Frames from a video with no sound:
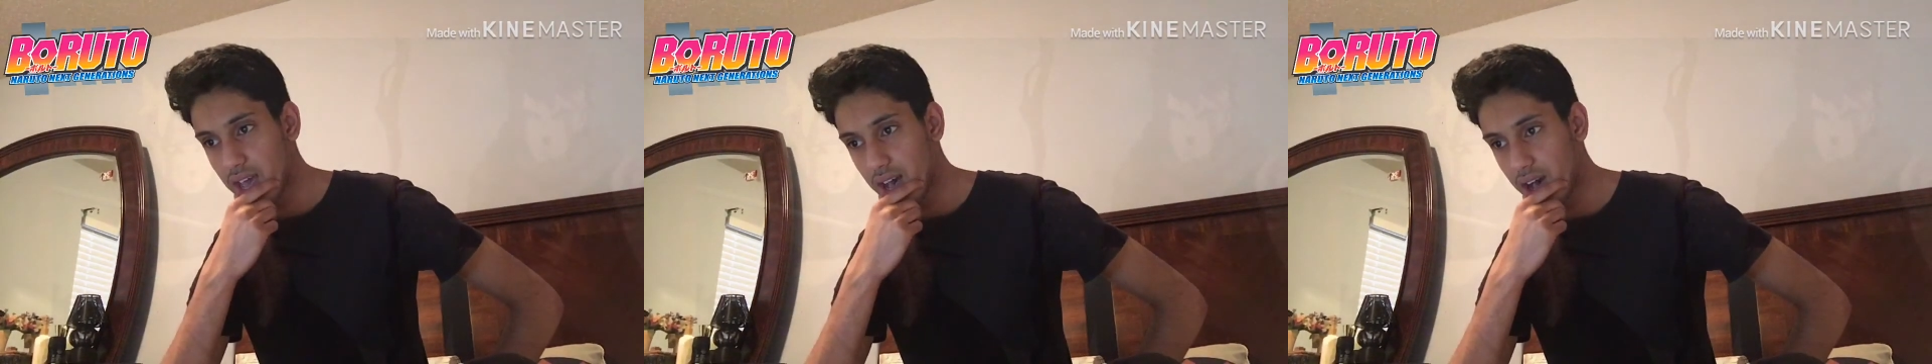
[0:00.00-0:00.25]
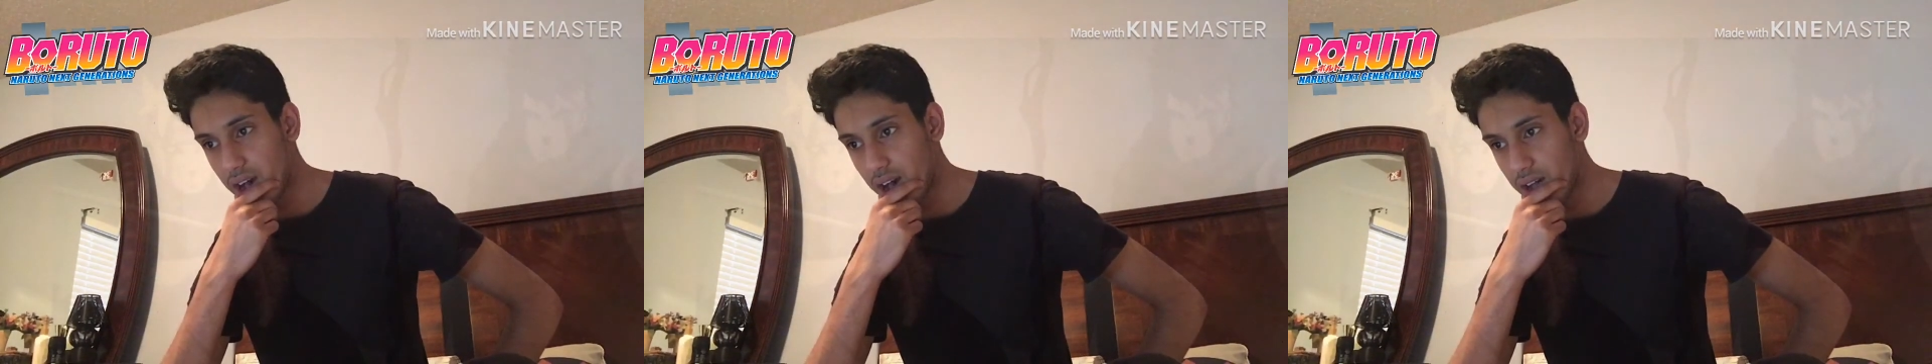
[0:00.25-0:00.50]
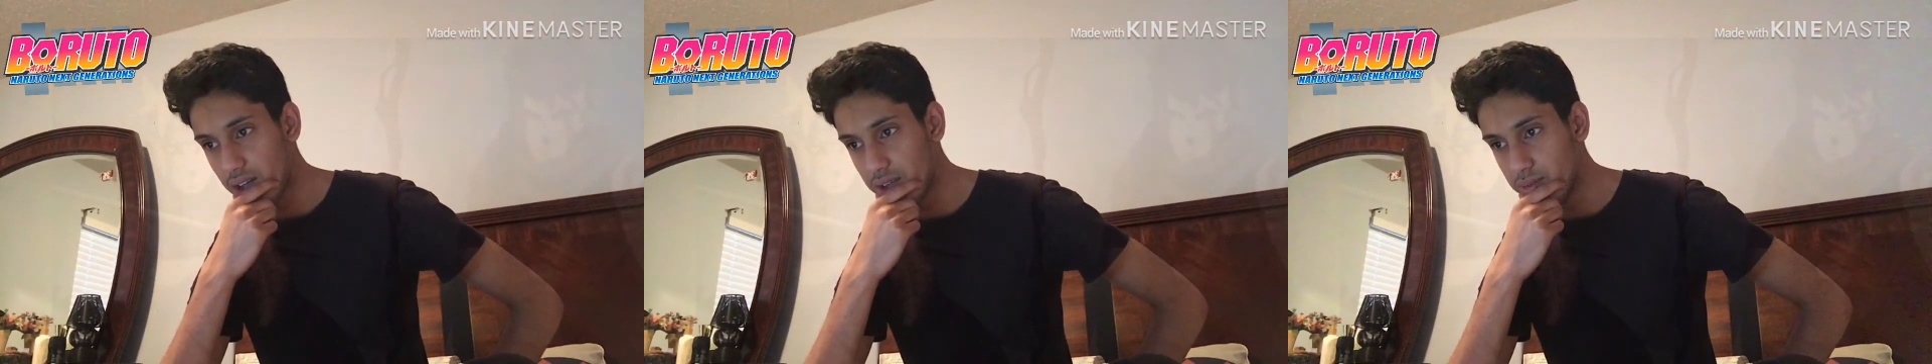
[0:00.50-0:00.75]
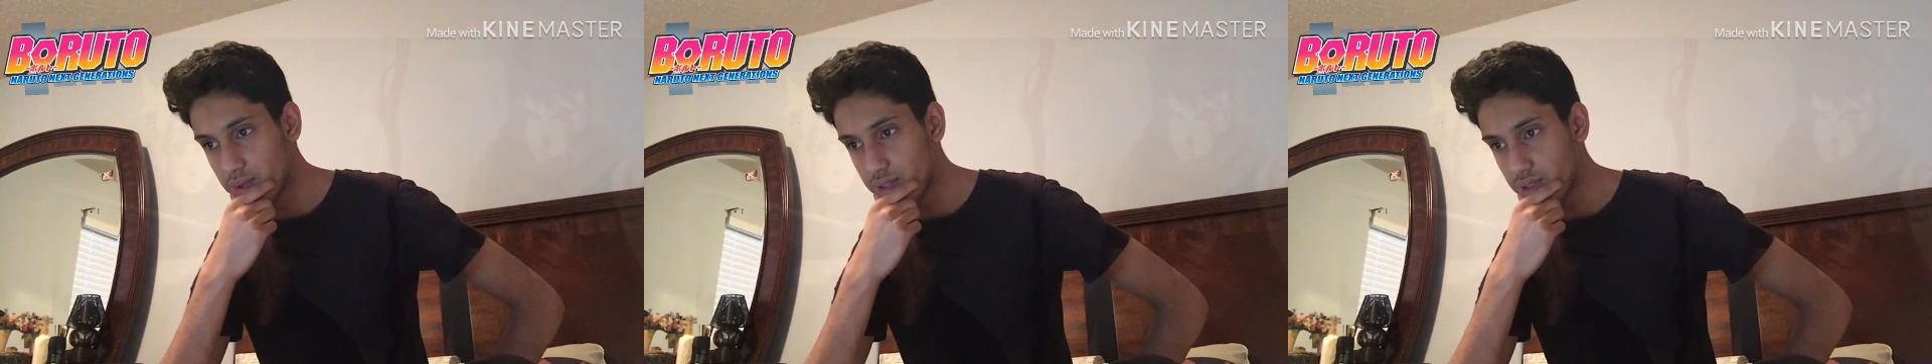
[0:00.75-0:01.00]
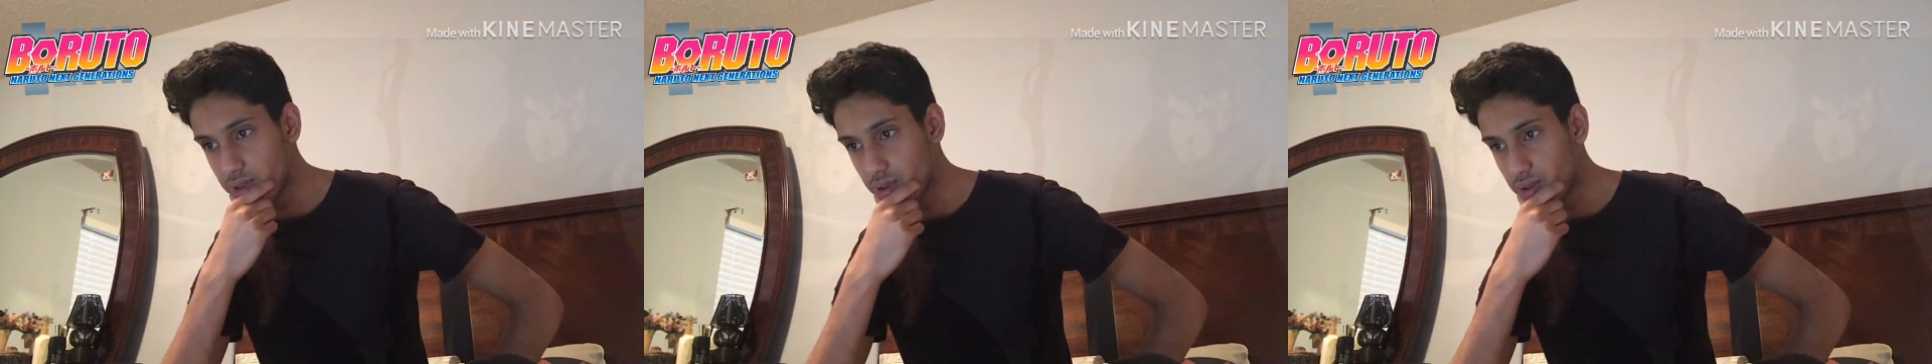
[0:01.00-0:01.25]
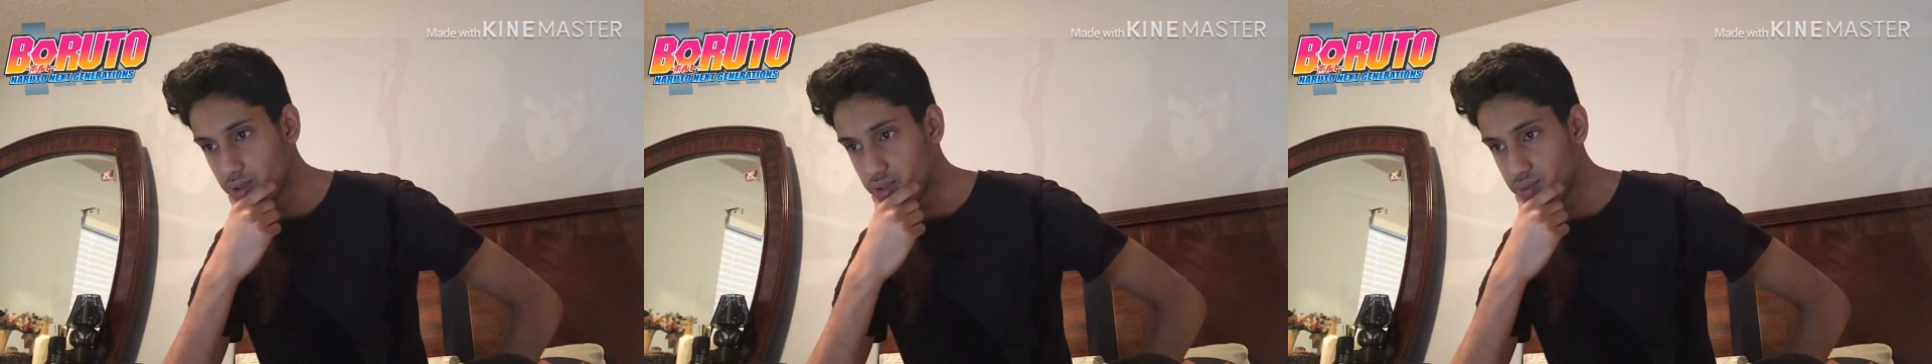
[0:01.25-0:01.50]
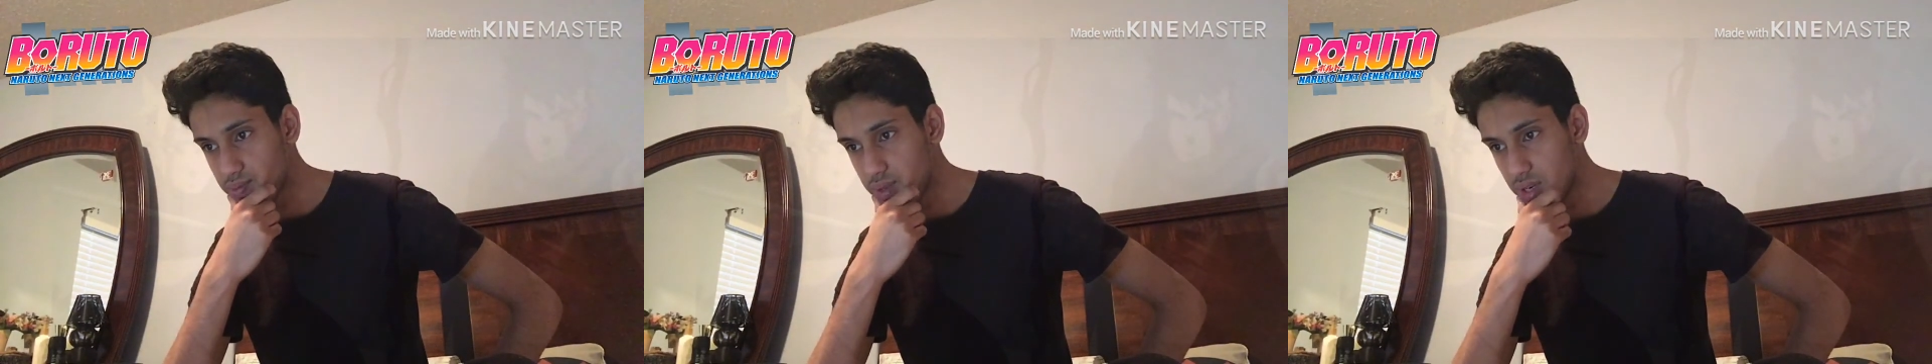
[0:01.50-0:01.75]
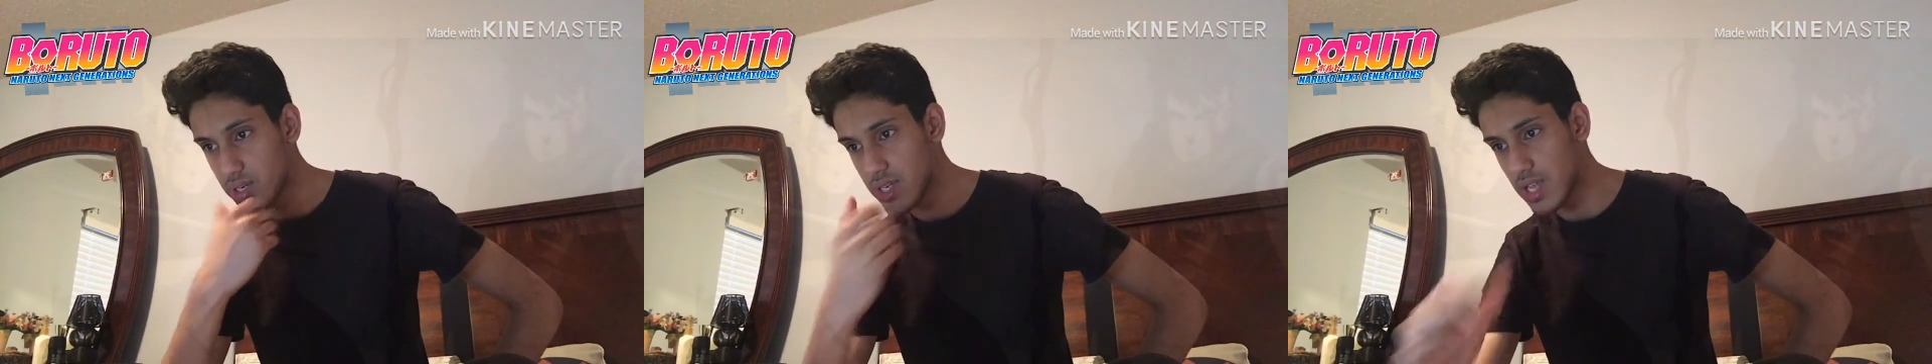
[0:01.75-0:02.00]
Naruto is pretty